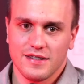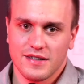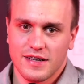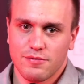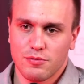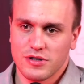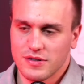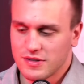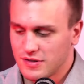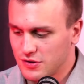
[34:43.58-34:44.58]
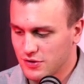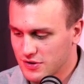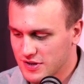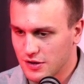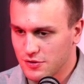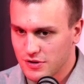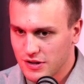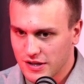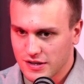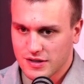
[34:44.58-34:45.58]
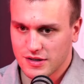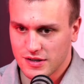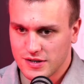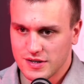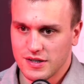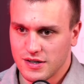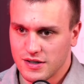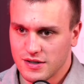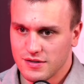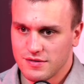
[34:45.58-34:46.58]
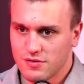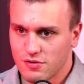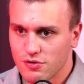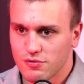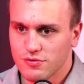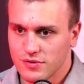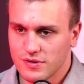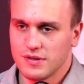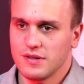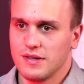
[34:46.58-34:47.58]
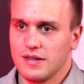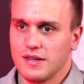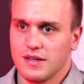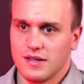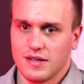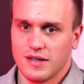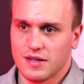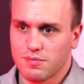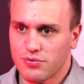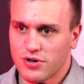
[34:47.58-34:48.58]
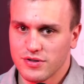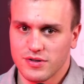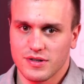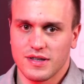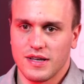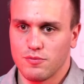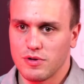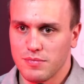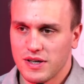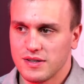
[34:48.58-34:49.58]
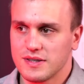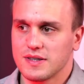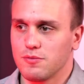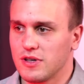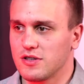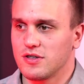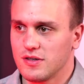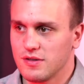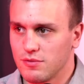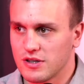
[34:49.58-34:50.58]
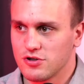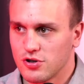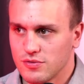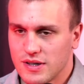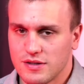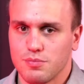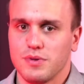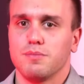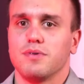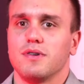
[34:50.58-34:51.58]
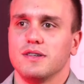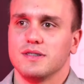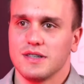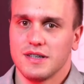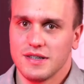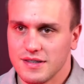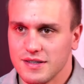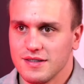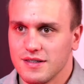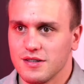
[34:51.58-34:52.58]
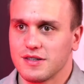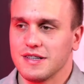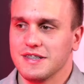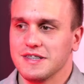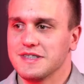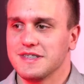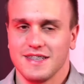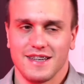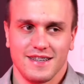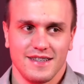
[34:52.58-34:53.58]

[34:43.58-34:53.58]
everyone took Saloon like it's their own like product, and we made this, and we can show that to people and say, look at this. Yeah,